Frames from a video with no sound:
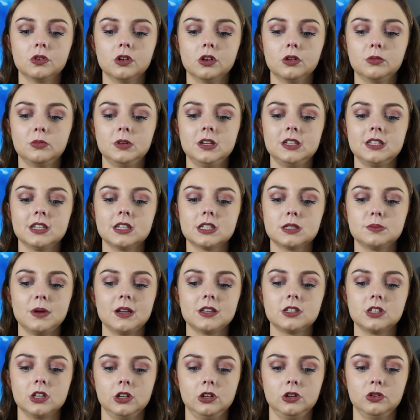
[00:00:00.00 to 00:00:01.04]
Nobody's
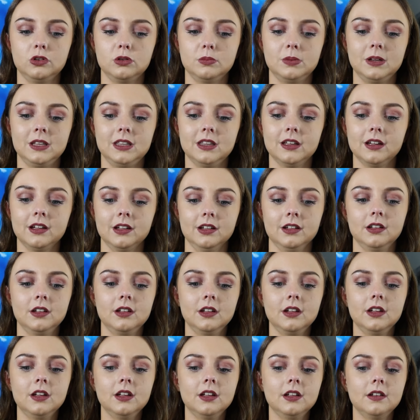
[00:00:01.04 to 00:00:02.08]
expecting you to be there,
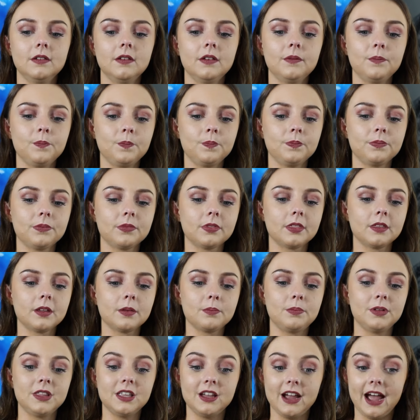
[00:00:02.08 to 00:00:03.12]

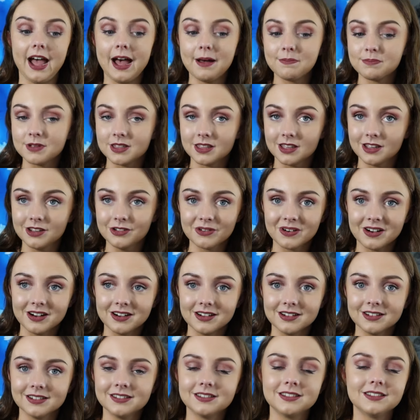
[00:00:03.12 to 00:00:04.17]
but they're happy that you
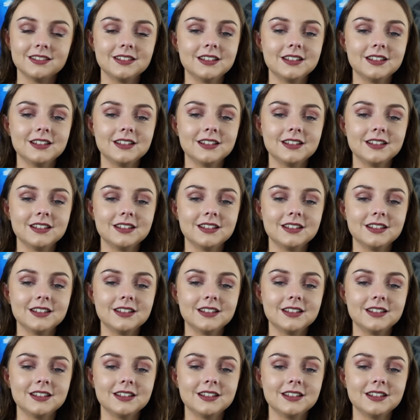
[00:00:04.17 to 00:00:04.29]
are.